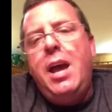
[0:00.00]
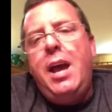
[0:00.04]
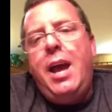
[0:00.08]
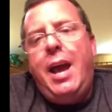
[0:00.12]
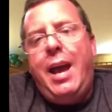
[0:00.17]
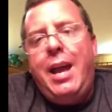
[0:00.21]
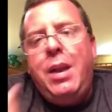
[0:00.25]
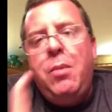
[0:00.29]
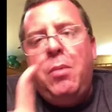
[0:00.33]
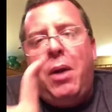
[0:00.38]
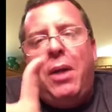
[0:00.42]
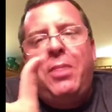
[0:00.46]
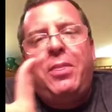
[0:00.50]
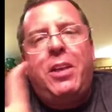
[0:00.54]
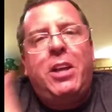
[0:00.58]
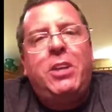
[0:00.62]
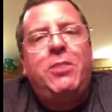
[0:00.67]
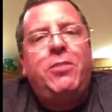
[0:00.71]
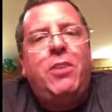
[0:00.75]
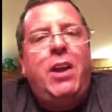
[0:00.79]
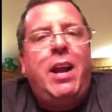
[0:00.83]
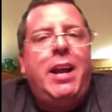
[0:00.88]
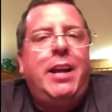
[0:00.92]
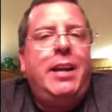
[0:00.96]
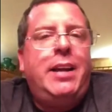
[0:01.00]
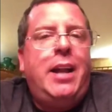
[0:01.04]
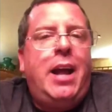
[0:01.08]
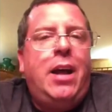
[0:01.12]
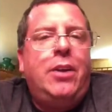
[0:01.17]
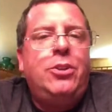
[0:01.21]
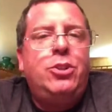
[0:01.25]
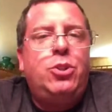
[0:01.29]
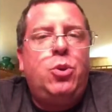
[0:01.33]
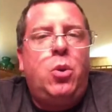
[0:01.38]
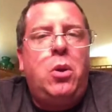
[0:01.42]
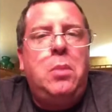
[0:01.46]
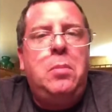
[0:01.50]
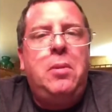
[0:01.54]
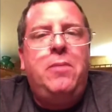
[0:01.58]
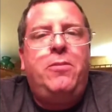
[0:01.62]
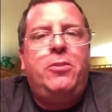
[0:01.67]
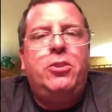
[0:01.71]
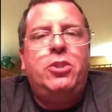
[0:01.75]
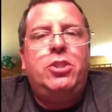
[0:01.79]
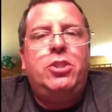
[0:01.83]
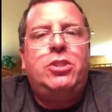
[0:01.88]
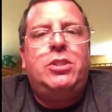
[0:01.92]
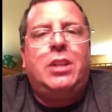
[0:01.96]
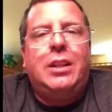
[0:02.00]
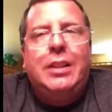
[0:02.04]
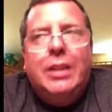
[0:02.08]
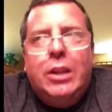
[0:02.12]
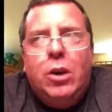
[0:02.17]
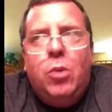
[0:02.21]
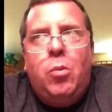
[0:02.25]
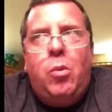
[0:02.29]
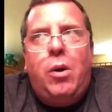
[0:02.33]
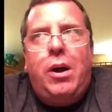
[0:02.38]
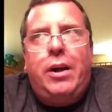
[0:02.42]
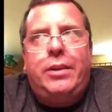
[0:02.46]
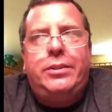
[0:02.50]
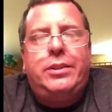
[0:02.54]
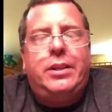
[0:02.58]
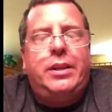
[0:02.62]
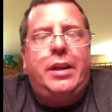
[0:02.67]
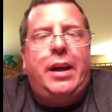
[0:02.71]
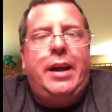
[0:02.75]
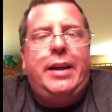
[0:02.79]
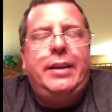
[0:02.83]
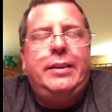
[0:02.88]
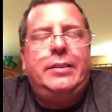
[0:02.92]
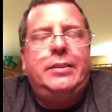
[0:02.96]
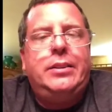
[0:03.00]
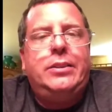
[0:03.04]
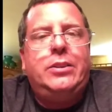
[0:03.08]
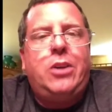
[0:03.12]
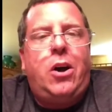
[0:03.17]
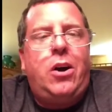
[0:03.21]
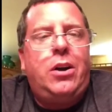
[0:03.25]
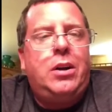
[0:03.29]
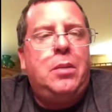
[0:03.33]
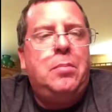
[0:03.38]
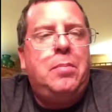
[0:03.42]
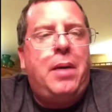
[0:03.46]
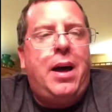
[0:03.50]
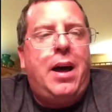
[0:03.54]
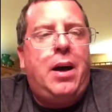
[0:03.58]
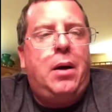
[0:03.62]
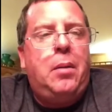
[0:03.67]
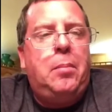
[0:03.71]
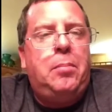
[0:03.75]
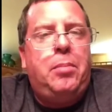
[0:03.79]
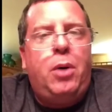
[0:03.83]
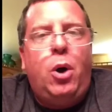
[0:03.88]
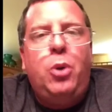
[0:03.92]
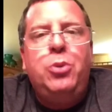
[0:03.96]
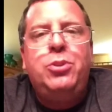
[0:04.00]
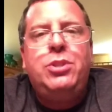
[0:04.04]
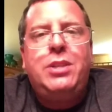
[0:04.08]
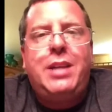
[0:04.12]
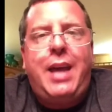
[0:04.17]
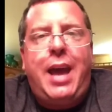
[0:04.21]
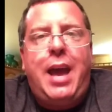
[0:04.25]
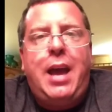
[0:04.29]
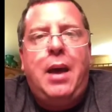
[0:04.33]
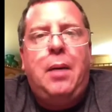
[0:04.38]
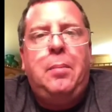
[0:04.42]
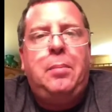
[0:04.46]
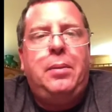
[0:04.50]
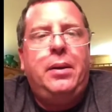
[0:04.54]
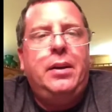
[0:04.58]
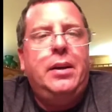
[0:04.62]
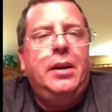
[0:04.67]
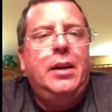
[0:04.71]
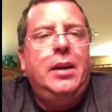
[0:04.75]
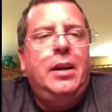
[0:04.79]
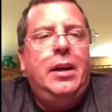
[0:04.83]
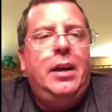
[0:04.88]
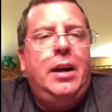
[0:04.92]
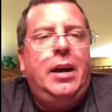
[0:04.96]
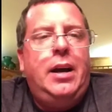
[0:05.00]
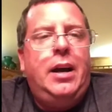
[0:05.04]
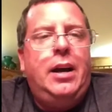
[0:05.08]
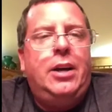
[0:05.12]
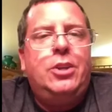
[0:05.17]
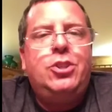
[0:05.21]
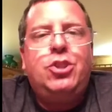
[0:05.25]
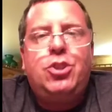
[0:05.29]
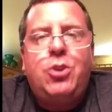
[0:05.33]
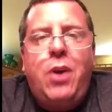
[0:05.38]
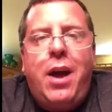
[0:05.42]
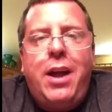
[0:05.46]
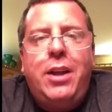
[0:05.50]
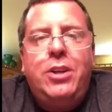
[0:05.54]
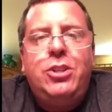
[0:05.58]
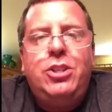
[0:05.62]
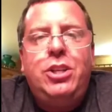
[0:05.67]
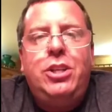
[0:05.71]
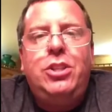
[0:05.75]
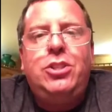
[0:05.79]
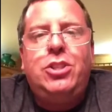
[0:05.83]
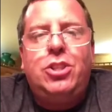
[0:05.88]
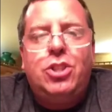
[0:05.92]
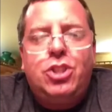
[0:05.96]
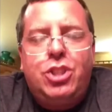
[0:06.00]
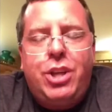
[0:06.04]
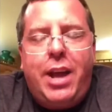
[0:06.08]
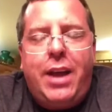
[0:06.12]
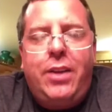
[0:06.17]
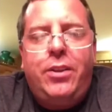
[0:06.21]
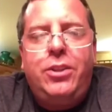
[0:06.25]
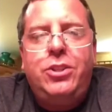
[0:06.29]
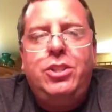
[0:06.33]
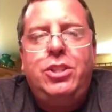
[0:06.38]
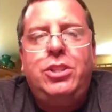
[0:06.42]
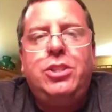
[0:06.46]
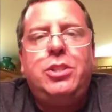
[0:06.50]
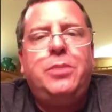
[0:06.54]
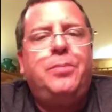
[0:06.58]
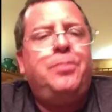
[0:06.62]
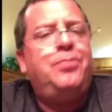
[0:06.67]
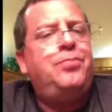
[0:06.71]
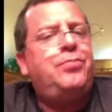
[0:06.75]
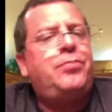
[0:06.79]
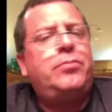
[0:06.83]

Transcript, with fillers: anyway, thanks for hanging out and joining me for just a little while tonight to talk about post-camp strategies and challenges.